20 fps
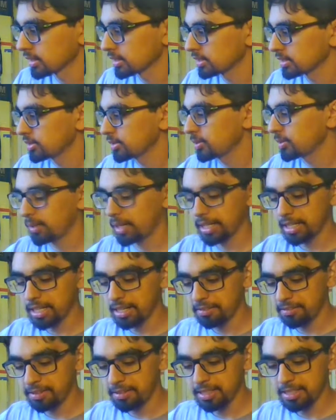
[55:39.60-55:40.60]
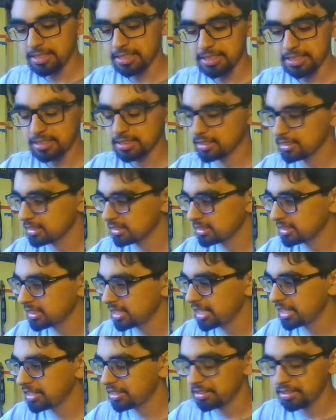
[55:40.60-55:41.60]
So I can't really
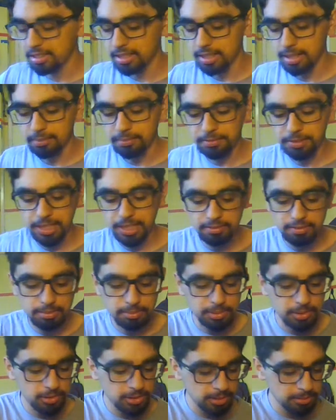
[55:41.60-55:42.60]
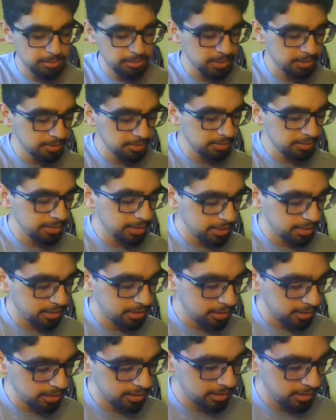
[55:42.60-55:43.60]
say you're dumb for having multiple of every
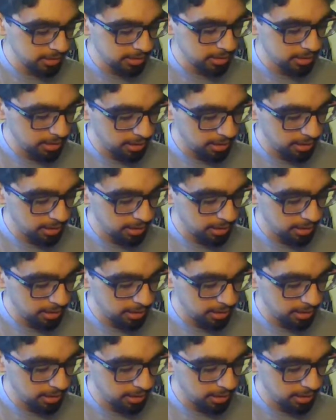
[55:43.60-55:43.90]
car,